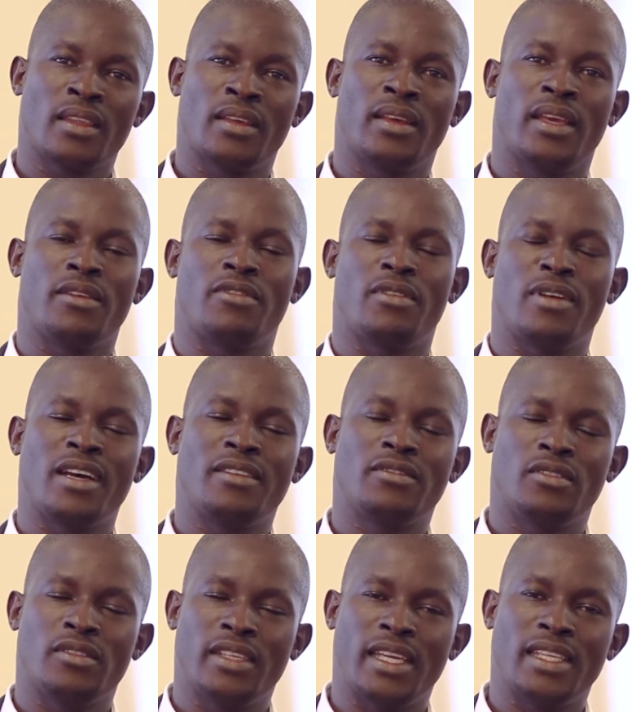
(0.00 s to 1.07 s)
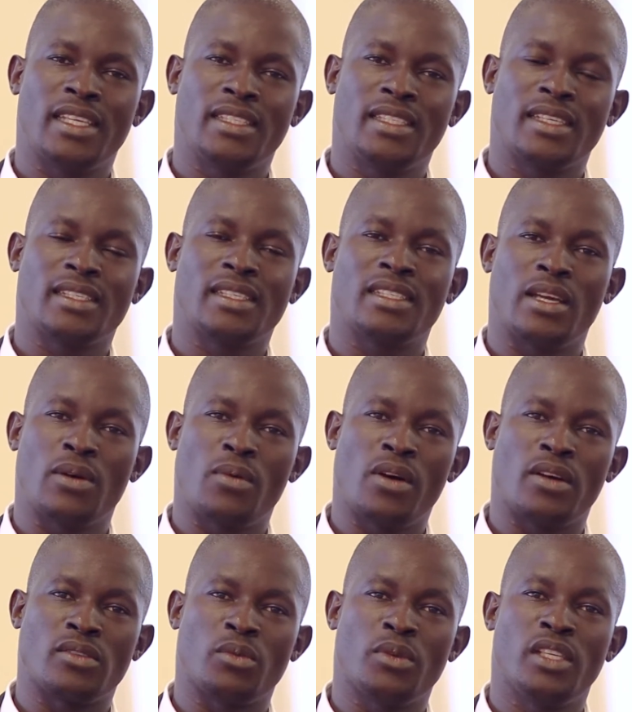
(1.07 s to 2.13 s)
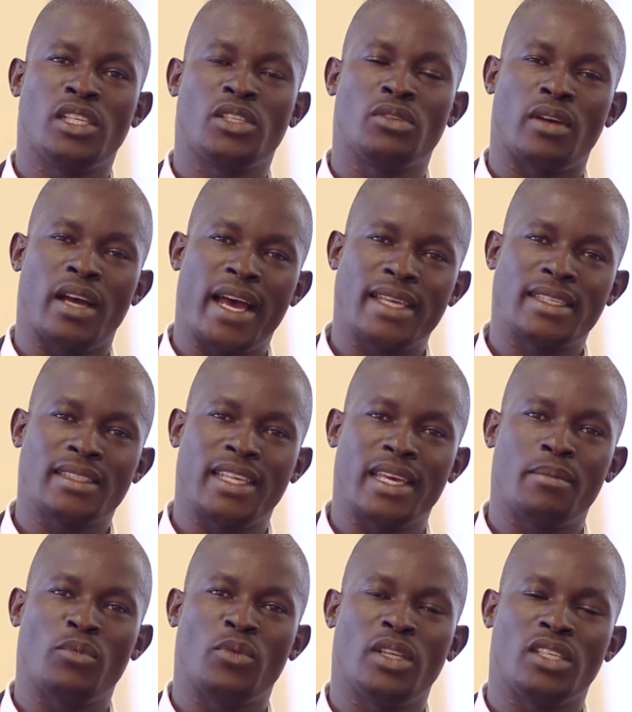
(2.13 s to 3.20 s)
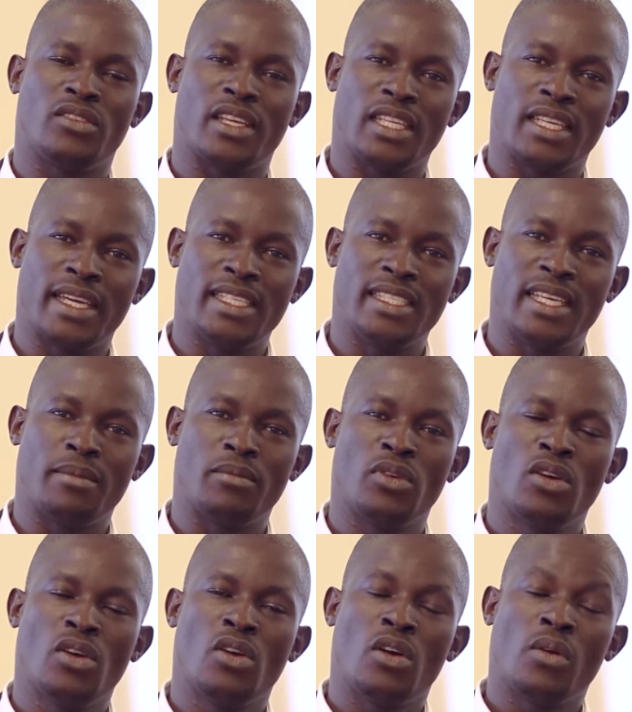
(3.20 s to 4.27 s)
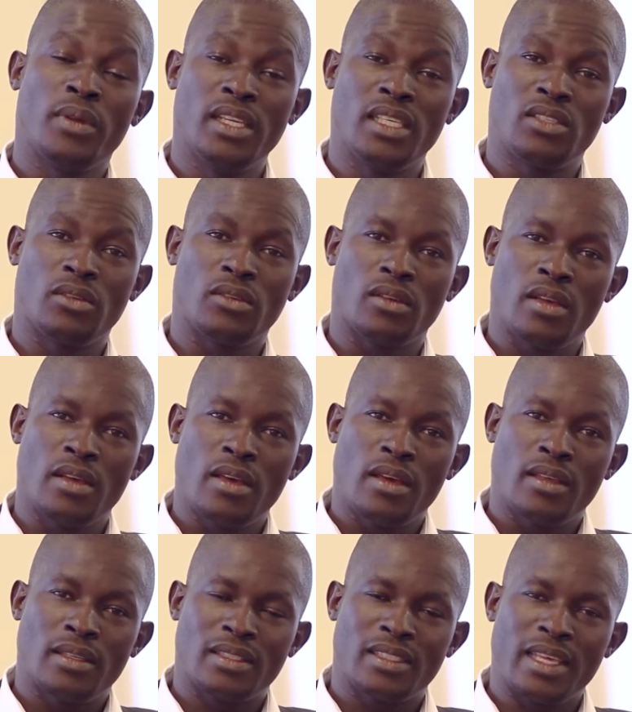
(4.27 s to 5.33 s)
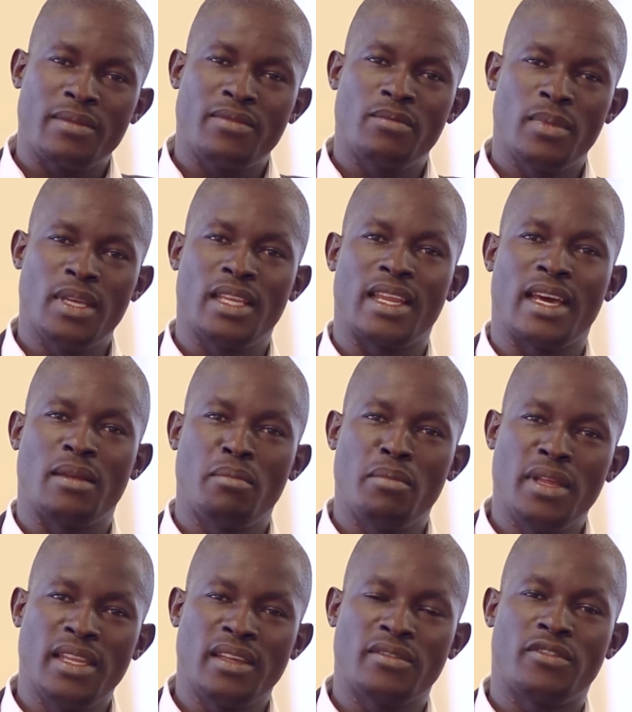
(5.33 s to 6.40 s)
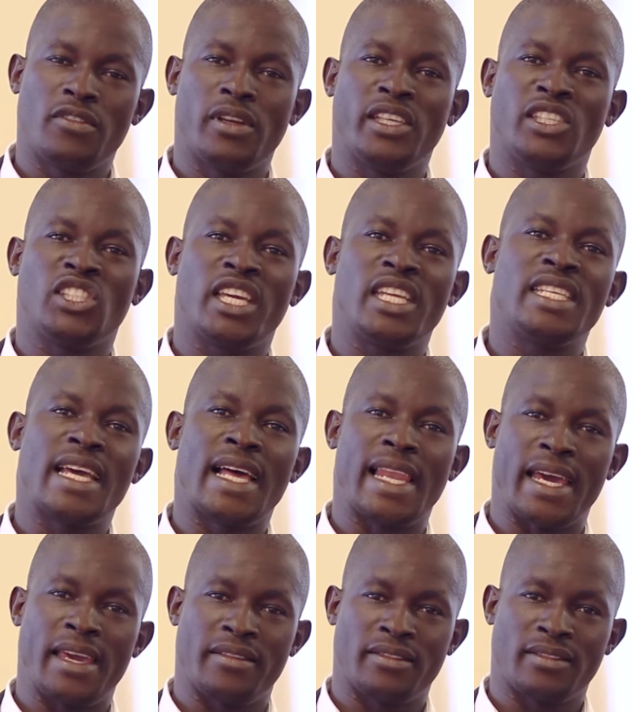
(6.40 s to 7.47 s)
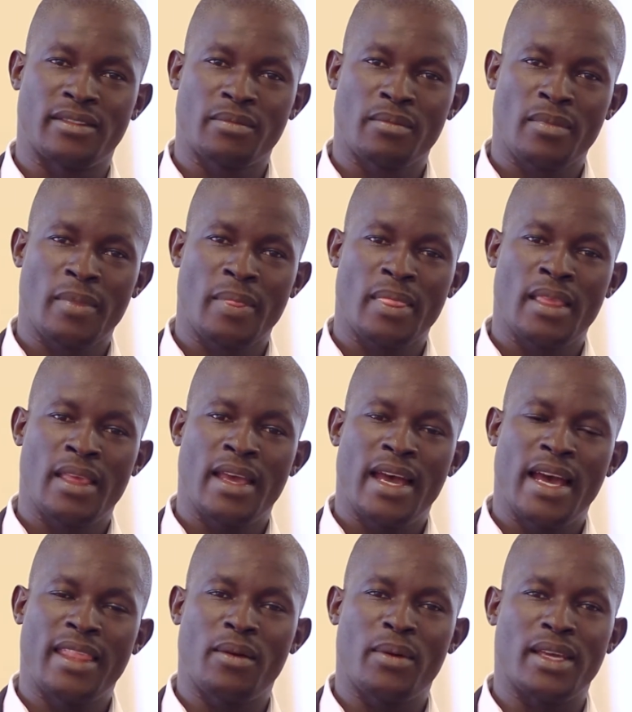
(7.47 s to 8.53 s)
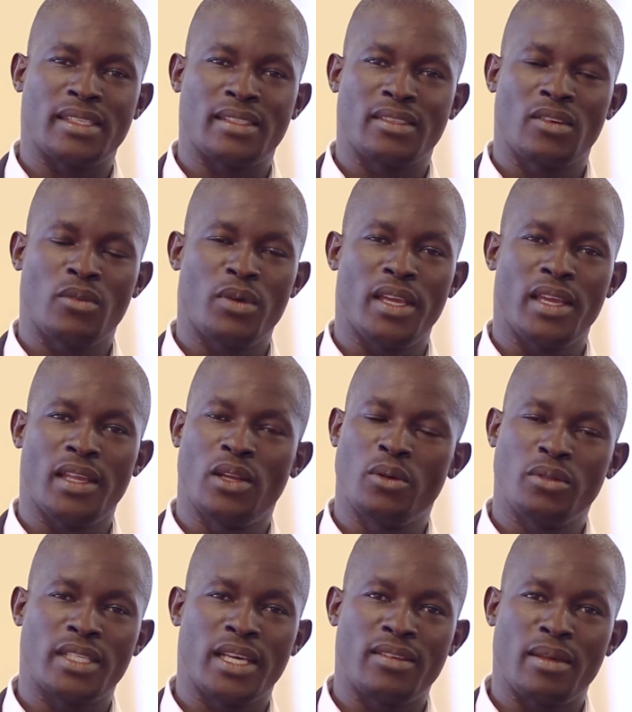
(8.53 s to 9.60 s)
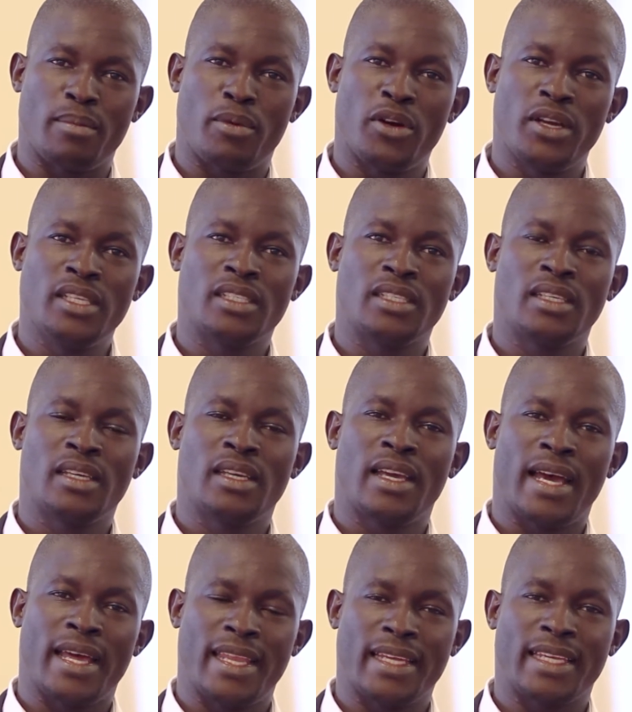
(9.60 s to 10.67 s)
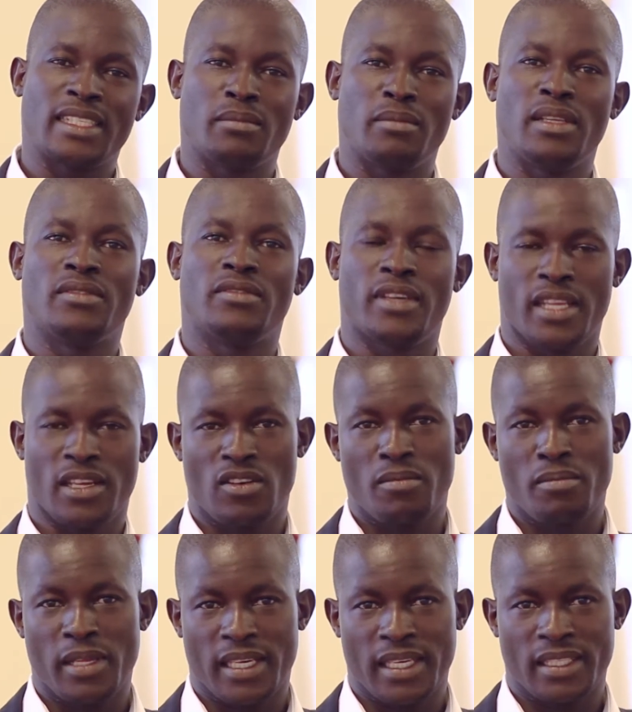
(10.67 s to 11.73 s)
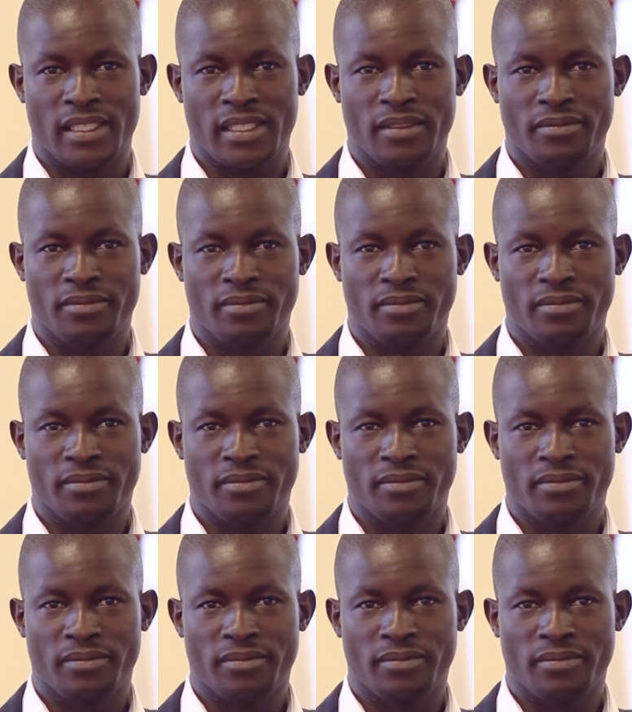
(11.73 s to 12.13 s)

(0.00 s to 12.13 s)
If we have to get the justice they want, we need to ask them, we need to engage them, we need to step in and meaningfully change their lives. Otherwise, we lose out the point, and that has been very complicated.